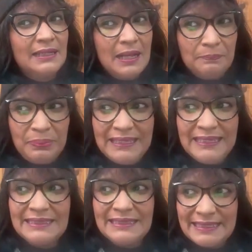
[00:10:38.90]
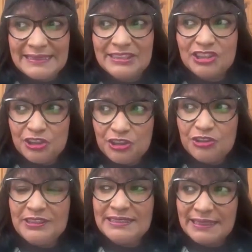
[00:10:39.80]
complete this
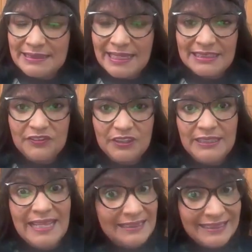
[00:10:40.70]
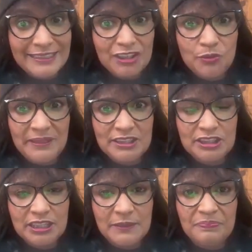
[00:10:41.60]
surgery successfully? That's
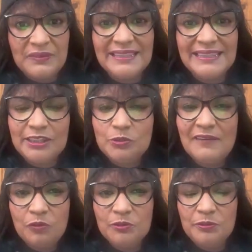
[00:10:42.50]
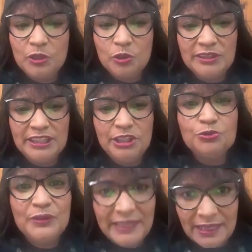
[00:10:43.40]
incubation. And then you have what we call the
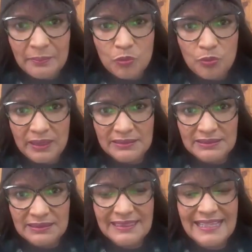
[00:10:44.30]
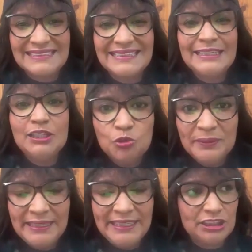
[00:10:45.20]
eureka moment. That's
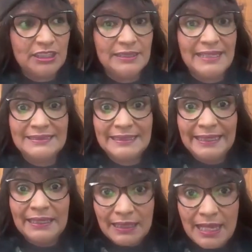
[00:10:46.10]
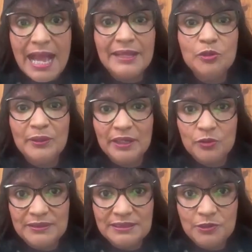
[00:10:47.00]
illumination. That's the, I know what I'm
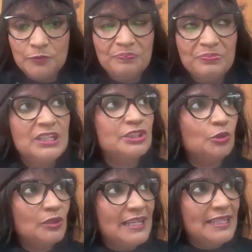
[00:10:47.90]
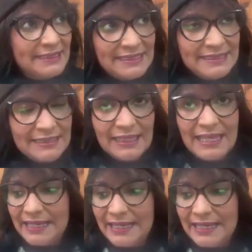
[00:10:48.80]
going to do. So this is a
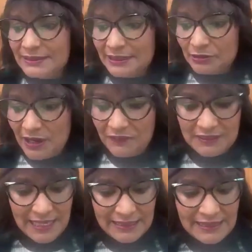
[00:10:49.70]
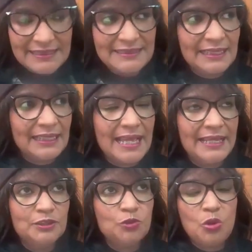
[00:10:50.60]
client in graphic design. This is a
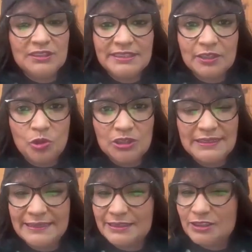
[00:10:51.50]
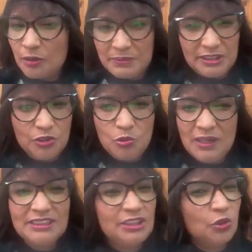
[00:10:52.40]
client who wants to go on TikTok, but you know
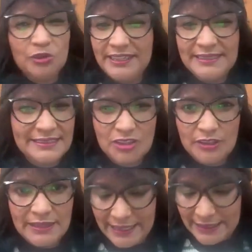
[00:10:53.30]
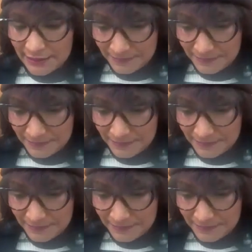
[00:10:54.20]
what? Your audience not there.